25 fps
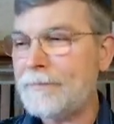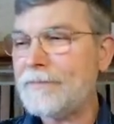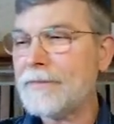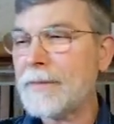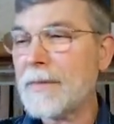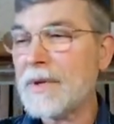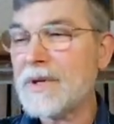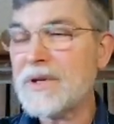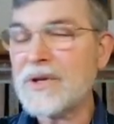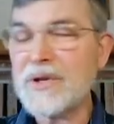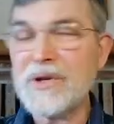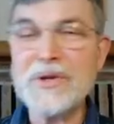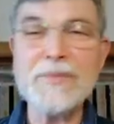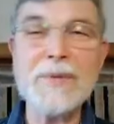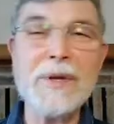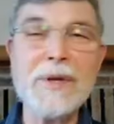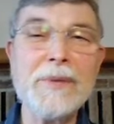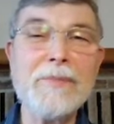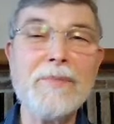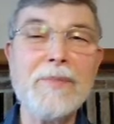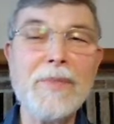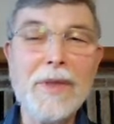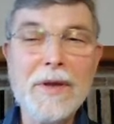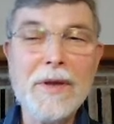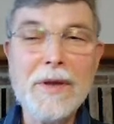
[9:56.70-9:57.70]
excuse
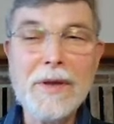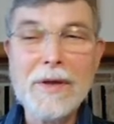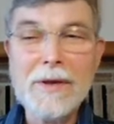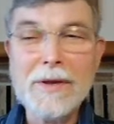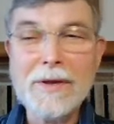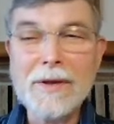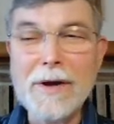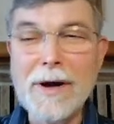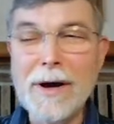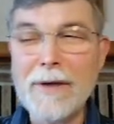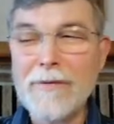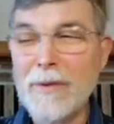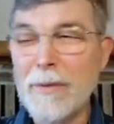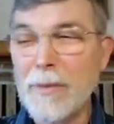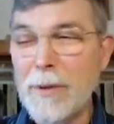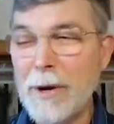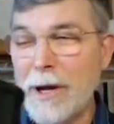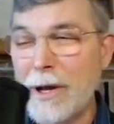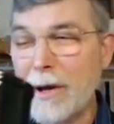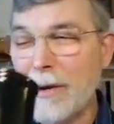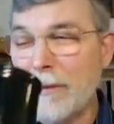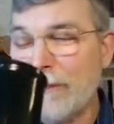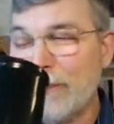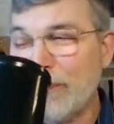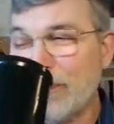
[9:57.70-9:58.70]
me, coffee break.